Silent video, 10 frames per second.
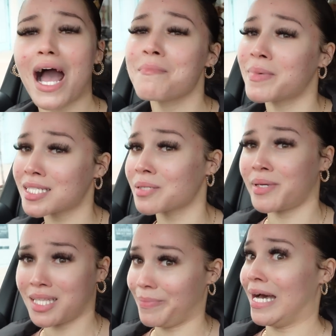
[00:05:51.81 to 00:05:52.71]
I'm meant to
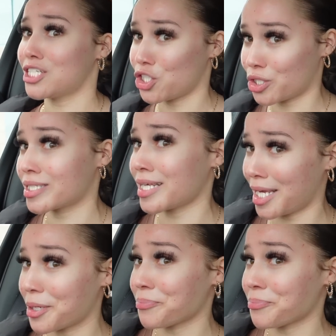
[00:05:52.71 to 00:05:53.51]
be in the passenger seat.